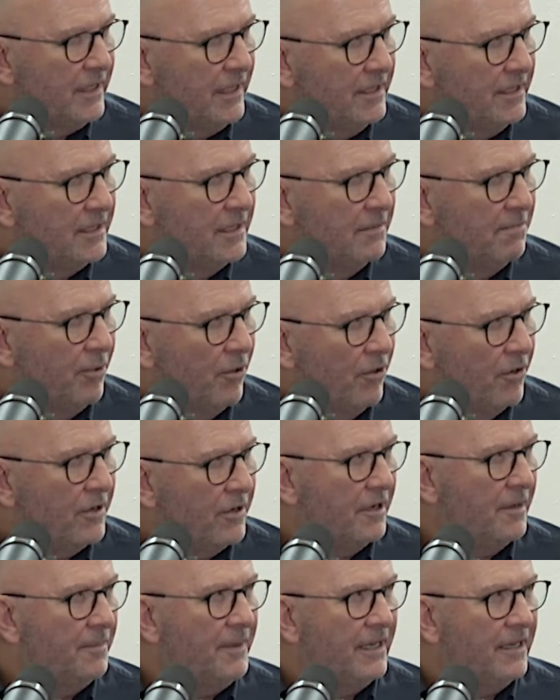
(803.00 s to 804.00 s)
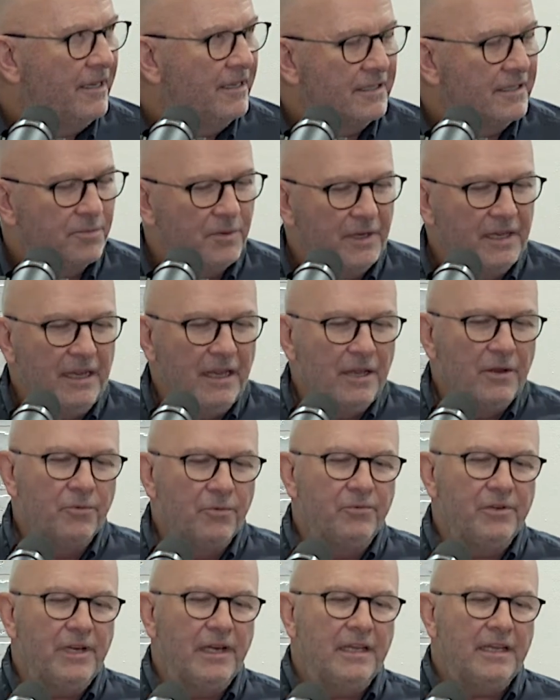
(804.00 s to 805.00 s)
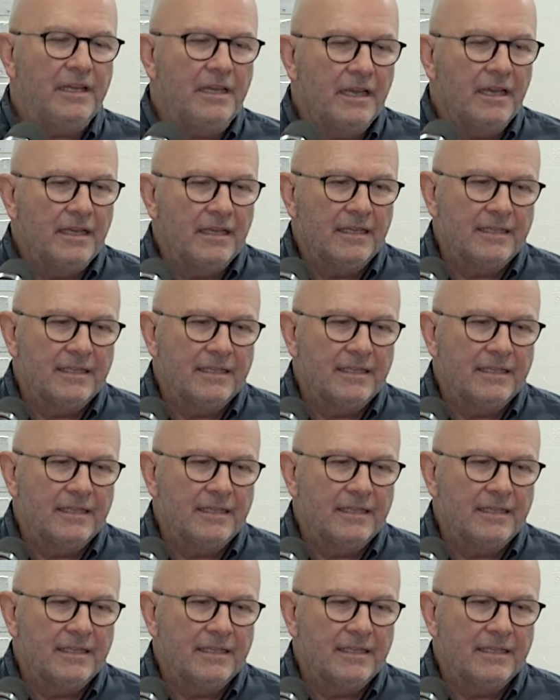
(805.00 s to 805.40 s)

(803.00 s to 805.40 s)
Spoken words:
is the book, because we really